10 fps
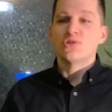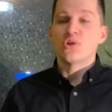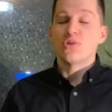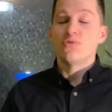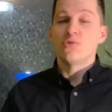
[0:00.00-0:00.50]

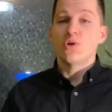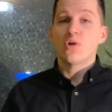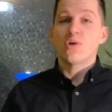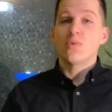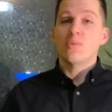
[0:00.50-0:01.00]
so if you
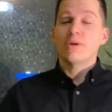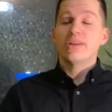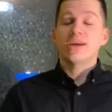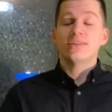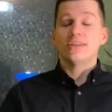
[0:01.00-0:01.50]
don't call me by
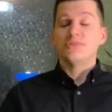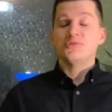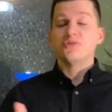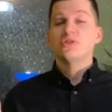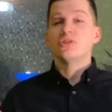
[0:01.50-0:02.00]

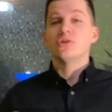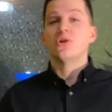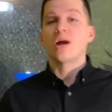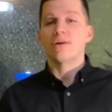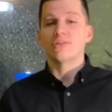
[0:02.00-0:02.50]
then
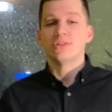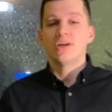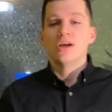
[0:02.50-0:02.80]
you're out.